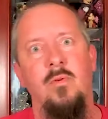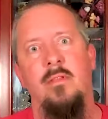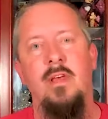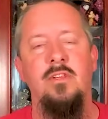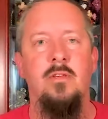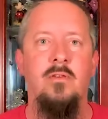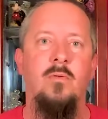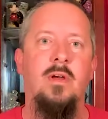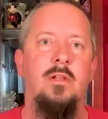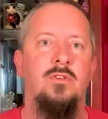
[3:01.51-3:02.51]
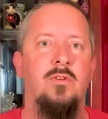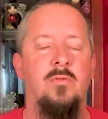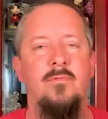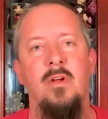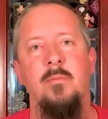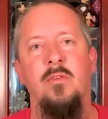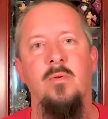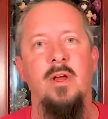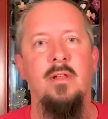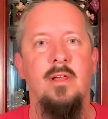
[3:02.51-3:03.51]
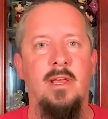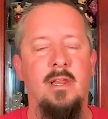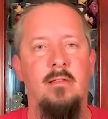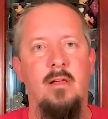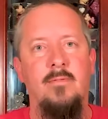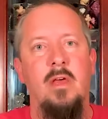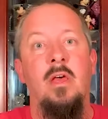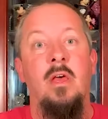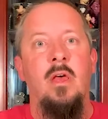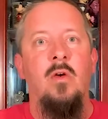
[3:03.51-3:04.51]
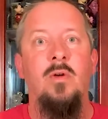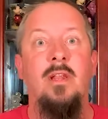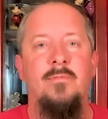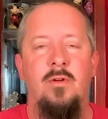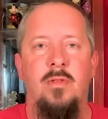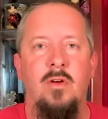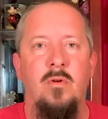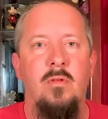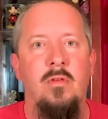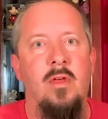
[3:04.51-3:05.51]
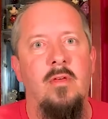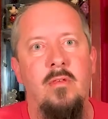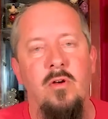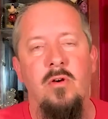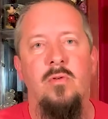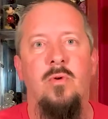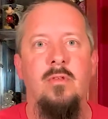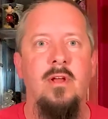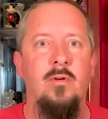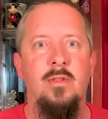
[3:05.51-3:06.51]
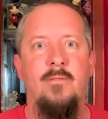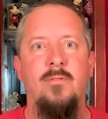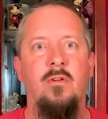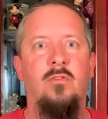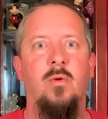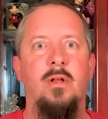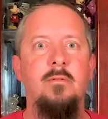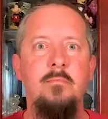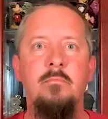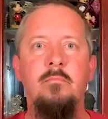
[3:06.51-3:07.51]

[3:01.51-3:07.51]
what sketches you want and choose what frames you want and all that kind of stuff. We did a few of those, so we'll start with the first one.